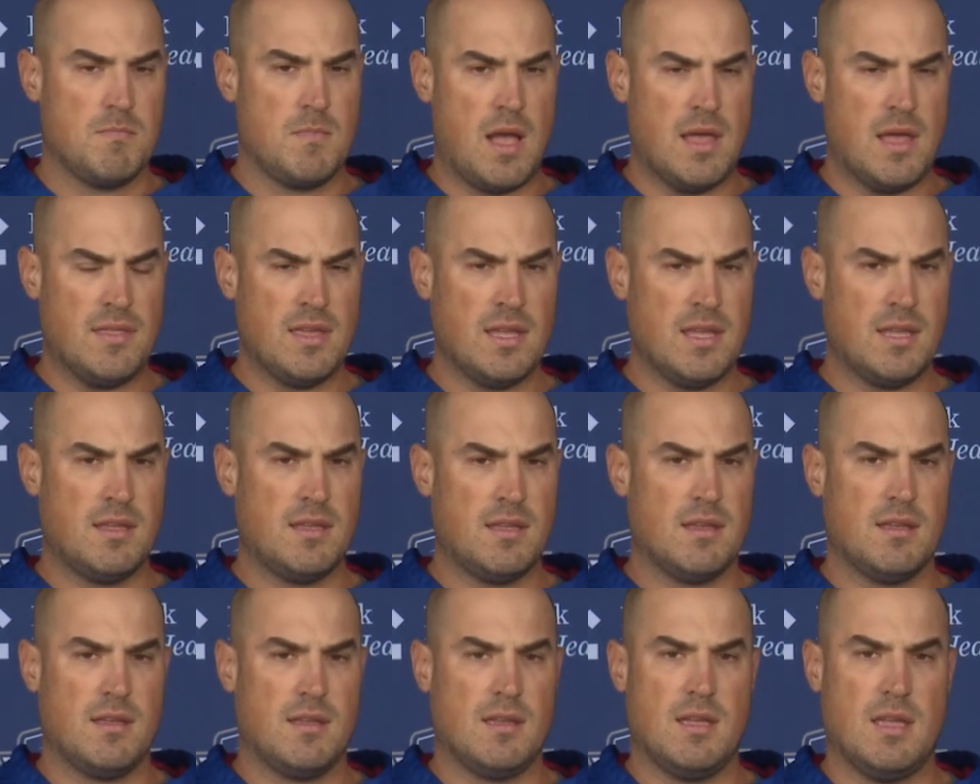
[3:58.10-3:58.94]
I think
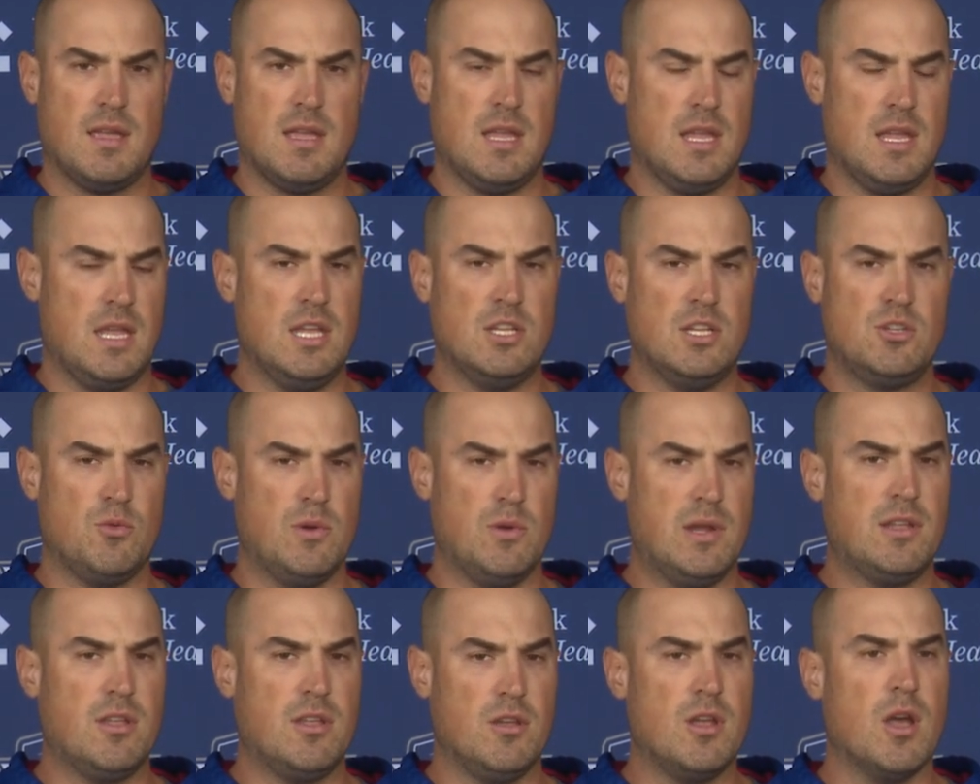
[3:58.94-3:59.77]
each
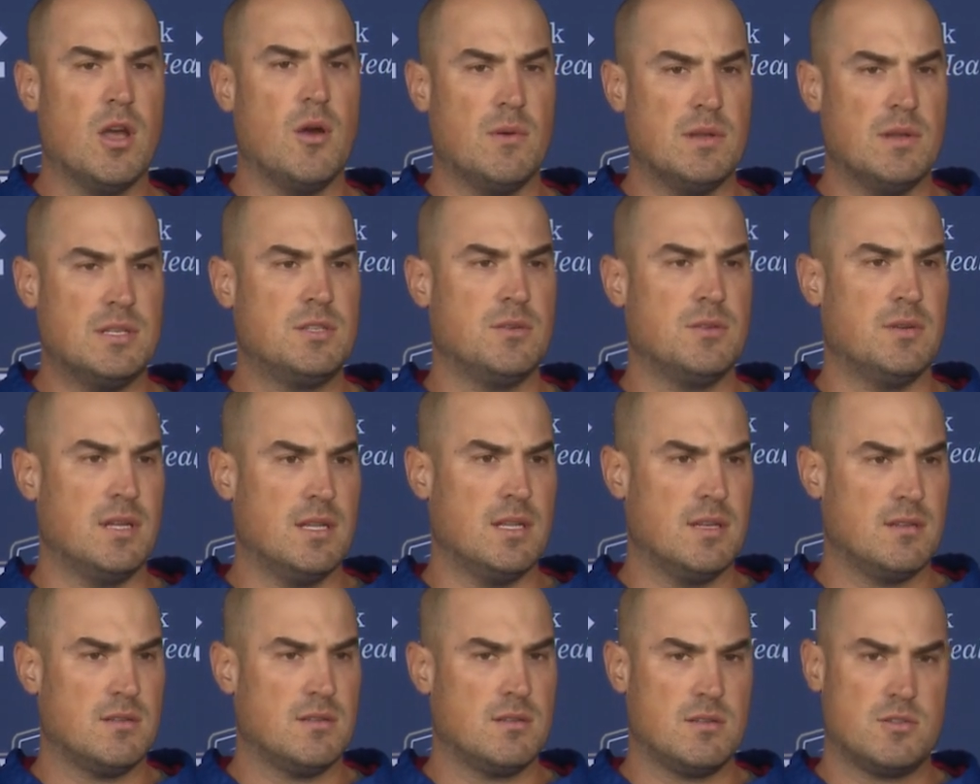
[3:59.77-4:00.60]
week you go into
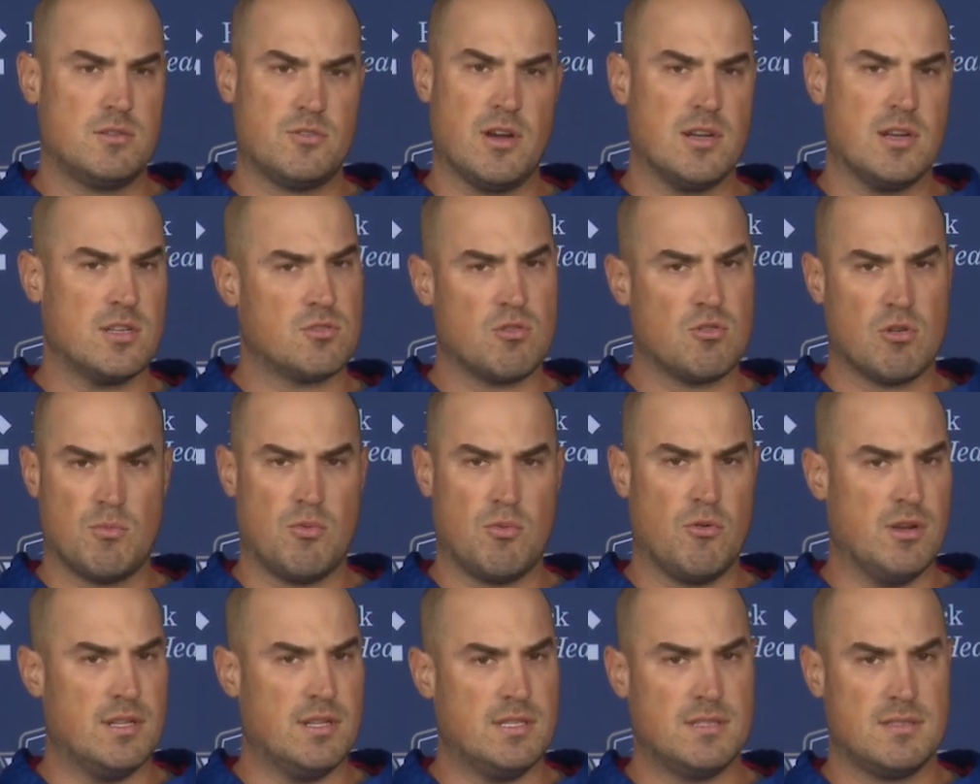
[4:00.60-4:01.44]
it trying to score
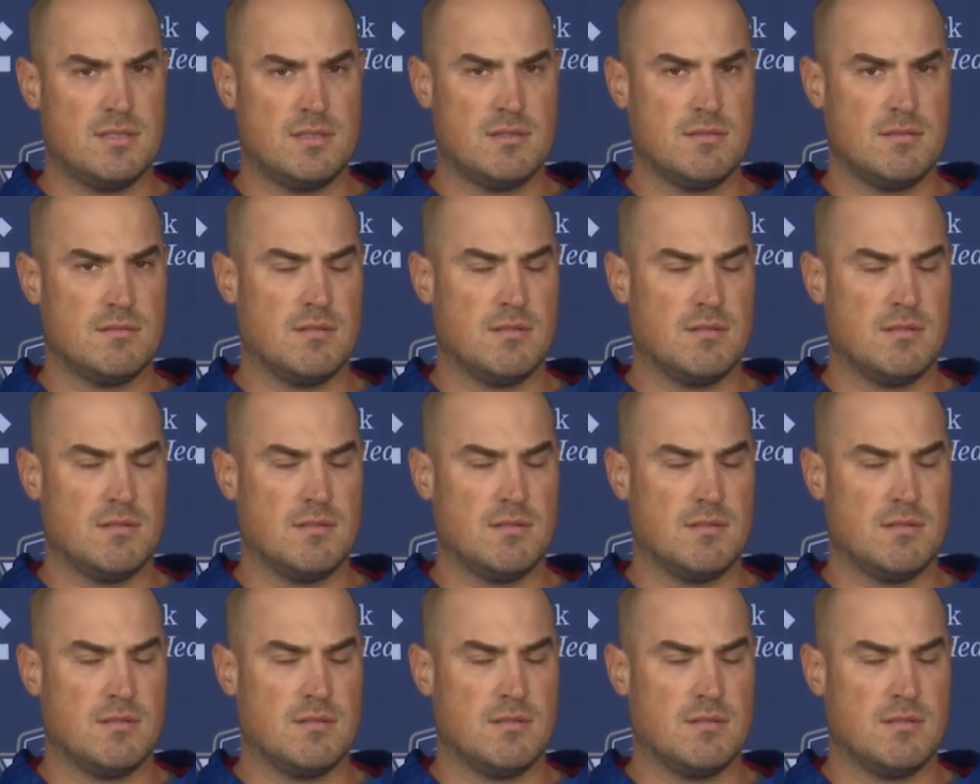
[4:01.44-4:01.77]
points